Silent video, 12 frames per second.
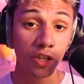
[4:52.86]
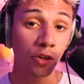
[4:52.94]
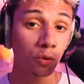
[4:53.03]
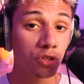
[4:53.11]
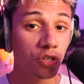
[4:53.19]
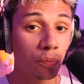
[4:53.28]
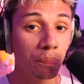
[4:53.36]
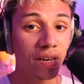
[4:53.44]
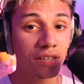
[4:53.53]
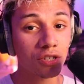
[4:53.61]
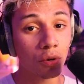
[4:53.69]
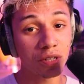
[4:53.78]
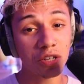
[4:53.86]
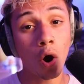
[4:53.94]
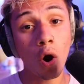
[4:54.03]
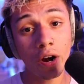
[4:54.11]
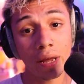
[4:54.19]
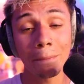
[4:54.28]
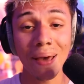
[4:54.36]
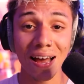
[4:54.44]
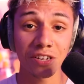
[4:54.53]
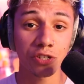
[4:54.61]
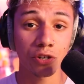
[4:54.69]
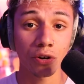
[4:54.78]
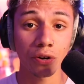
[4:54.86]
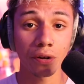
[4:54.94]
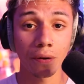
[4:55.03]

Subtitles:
a YouTube beat, so it's already mastered.